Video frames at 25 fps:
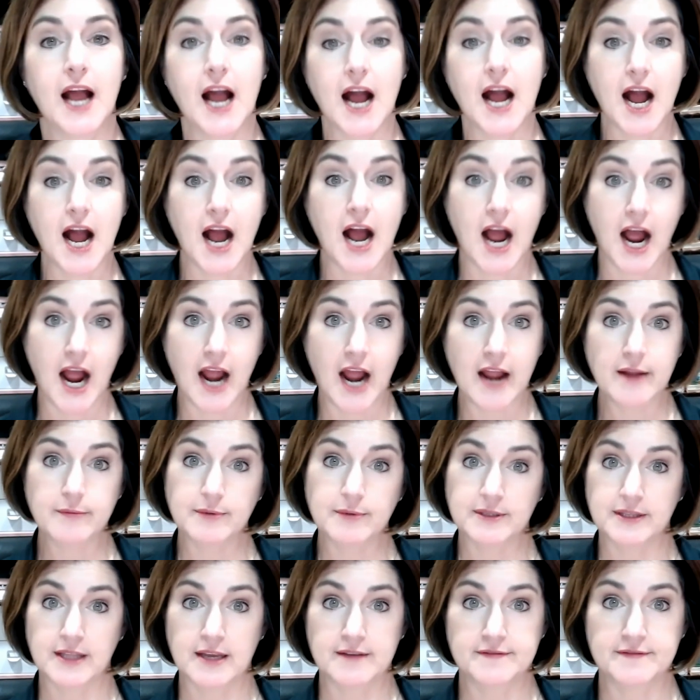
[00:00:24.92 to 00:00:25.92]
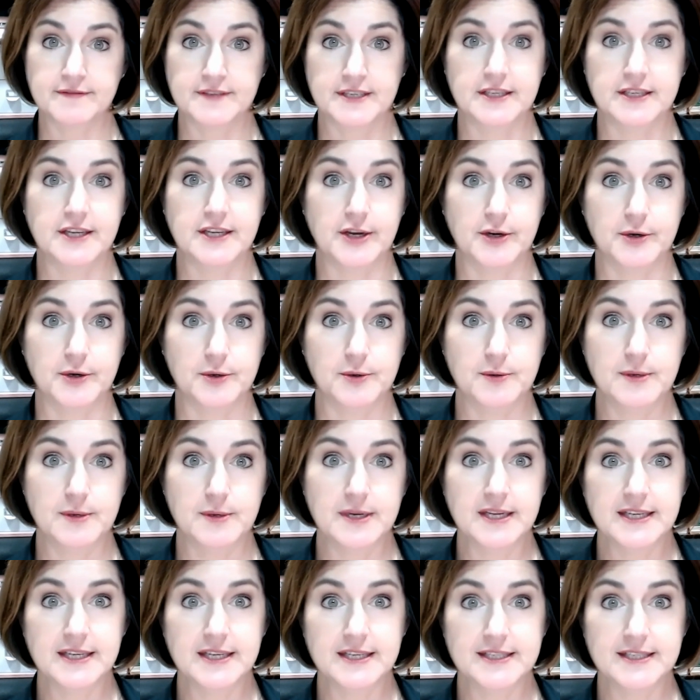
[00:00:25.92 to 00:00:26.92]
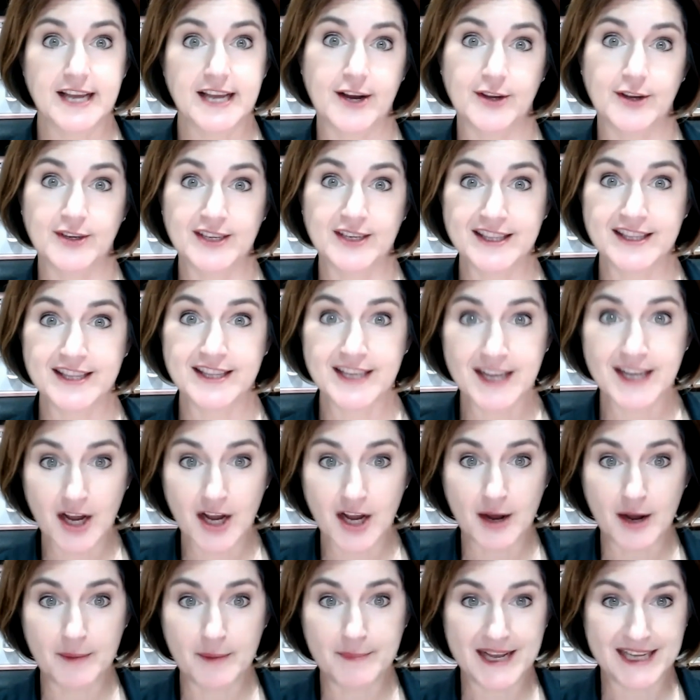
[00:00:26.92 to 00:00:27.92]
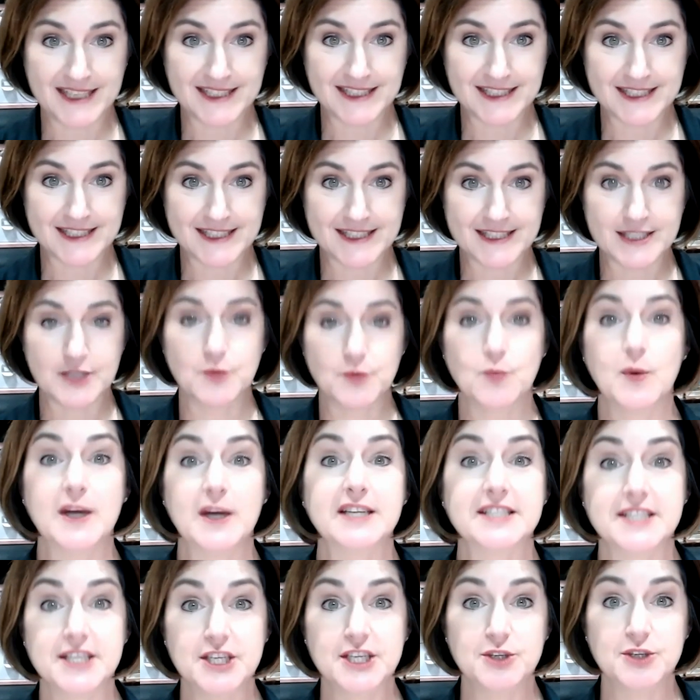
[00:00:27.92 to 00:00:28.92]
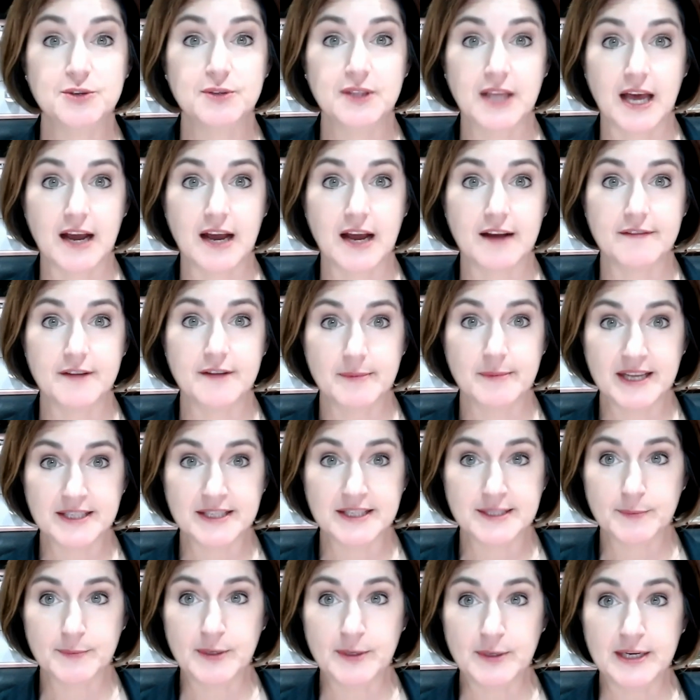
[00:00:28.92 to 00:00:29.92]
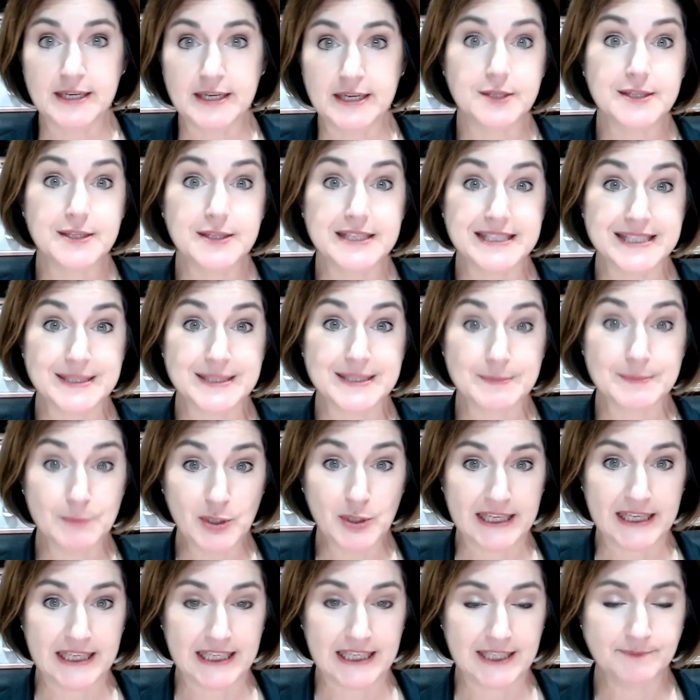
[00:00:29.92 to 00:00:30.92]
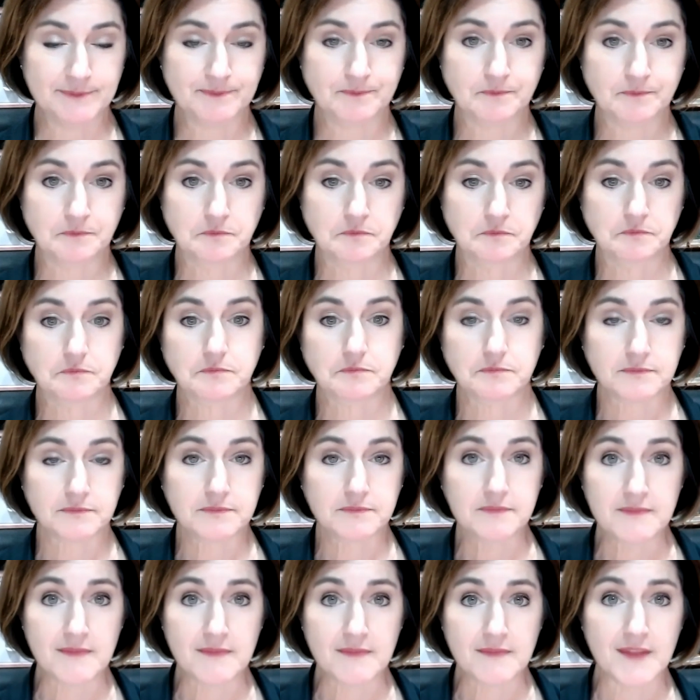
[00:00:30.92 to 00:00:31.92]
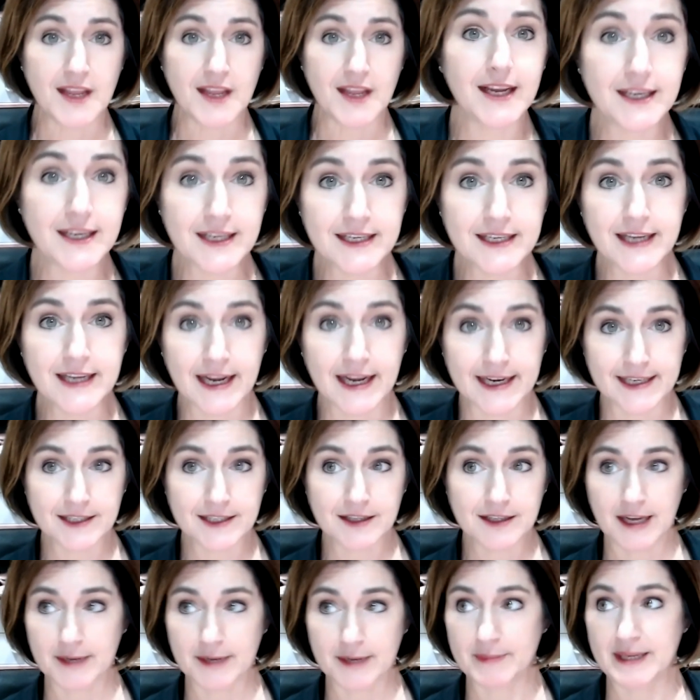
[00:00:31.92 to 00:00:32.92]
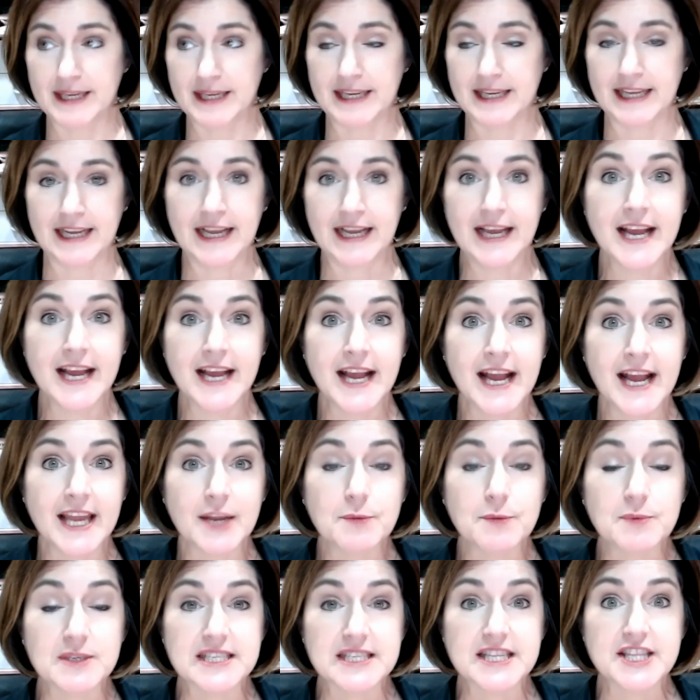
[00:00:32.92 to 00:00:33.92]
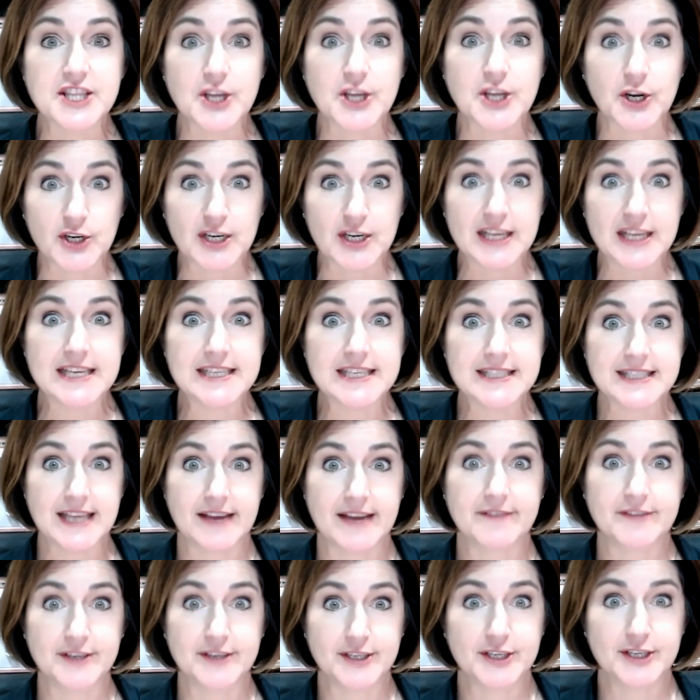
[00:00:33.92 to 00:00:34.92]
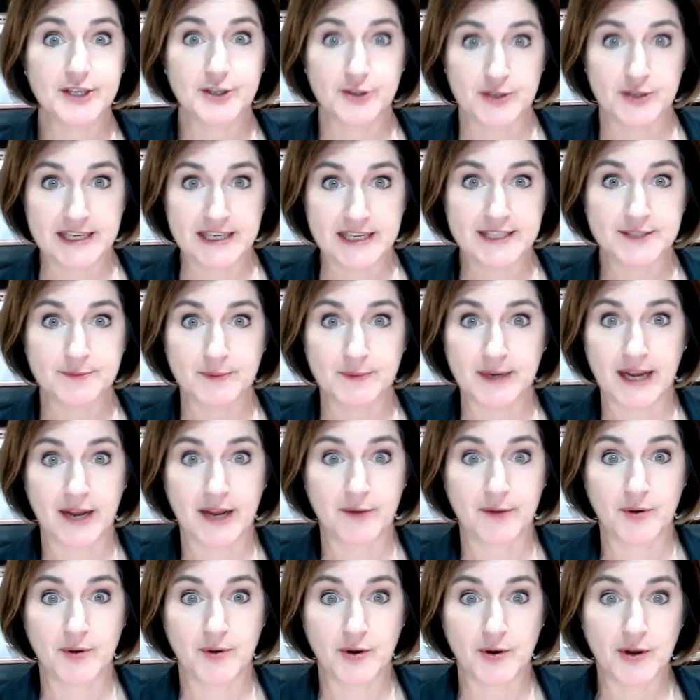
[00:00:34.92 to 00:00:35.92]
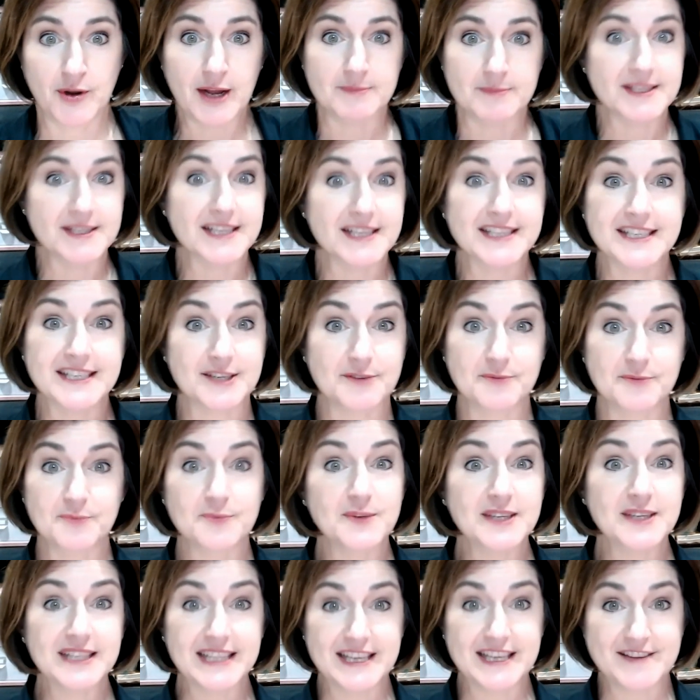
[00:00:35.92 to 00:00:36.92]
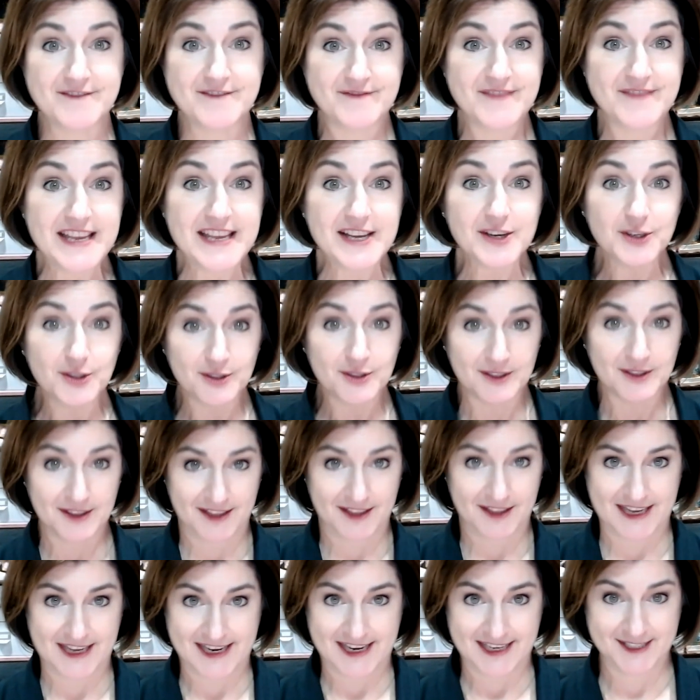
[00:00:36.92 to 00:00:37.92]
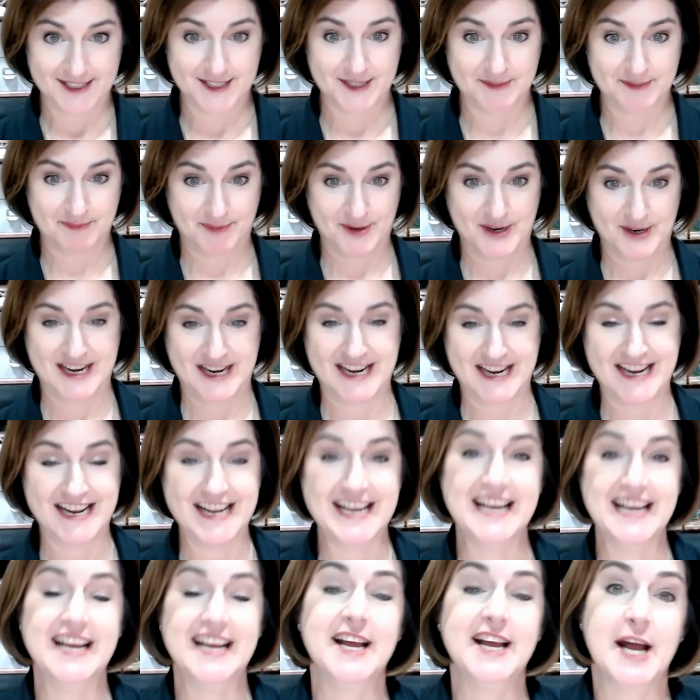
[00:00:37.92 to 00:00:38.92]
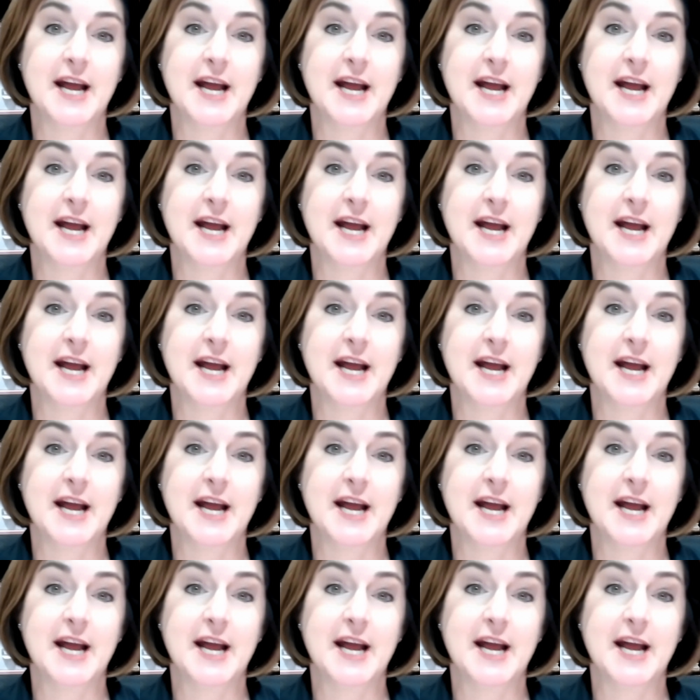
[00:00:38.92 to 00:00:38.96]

I would love to know down in the comments, what do you love about spring? So this morning, I had a 9 o'clock meeting. It was 37 degrees when I woke up. So it didn't really feel like spring.